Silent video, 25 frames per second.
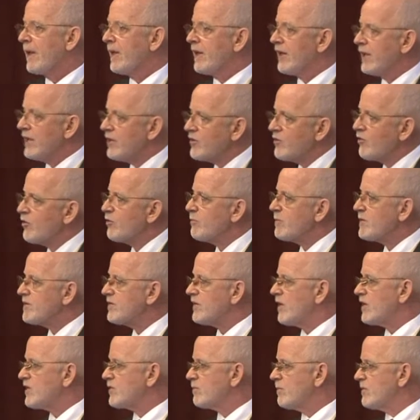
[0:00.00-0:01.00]
Interim
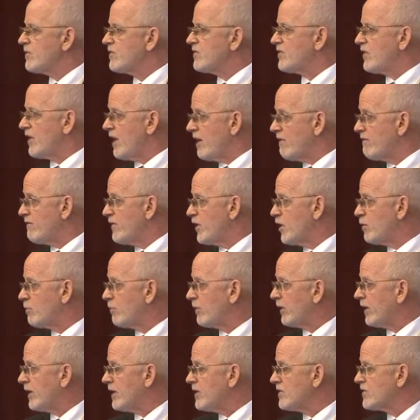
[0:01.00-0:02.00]
assessments have their
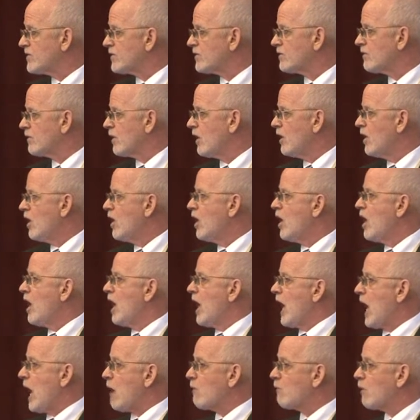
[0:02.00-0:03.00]
place.
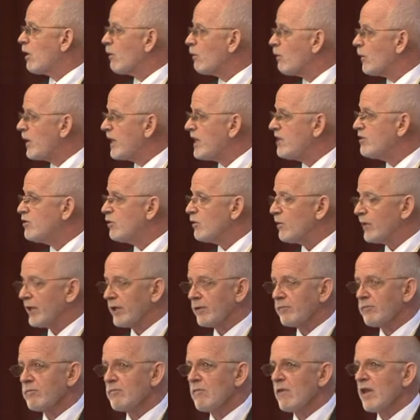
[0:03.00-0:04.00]
How are we
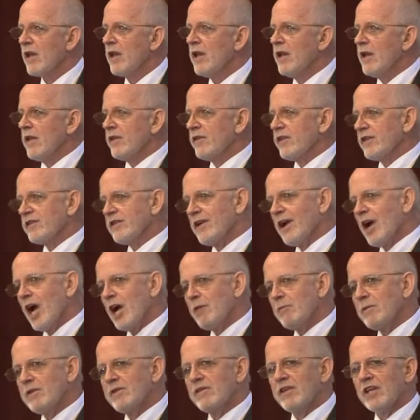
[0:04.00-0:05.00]
doing? The
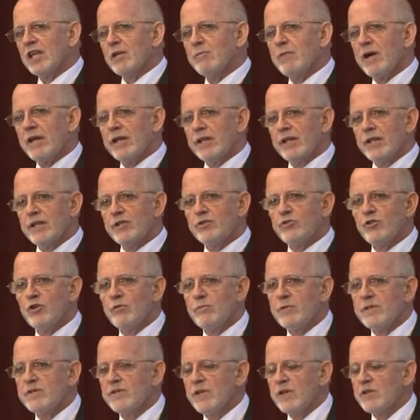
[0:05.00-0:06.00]
common thing about
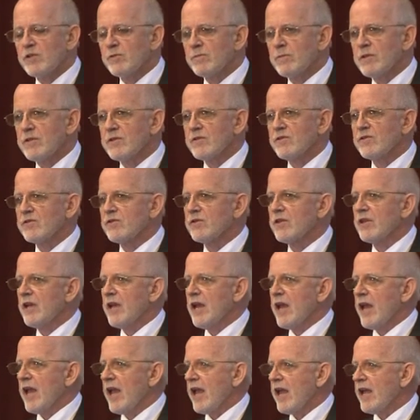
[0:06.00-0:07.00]
interim assessments
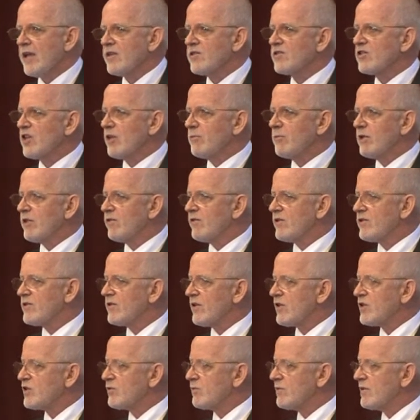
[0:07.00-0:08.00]
and summative
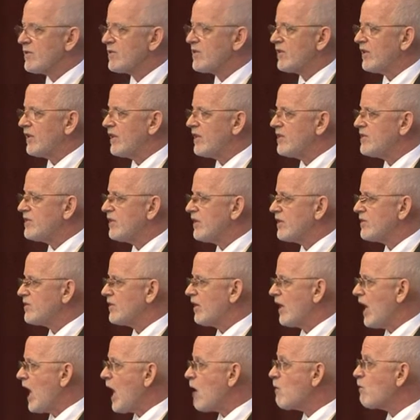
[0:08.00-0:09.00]
assessments, it's
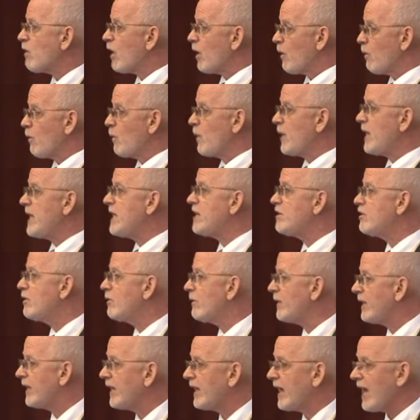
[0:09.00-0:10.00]
how are we
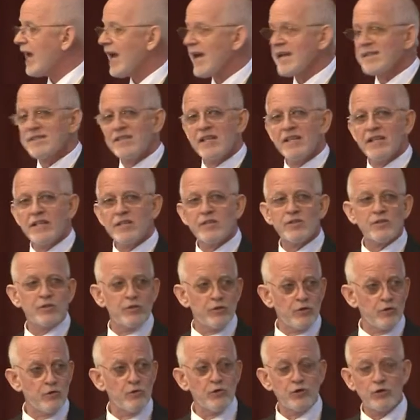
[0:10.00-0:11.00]
doing as an
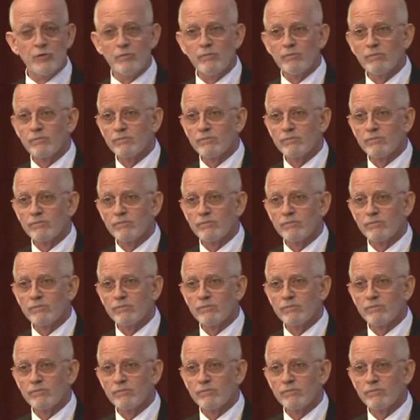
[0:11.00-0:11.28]
institution.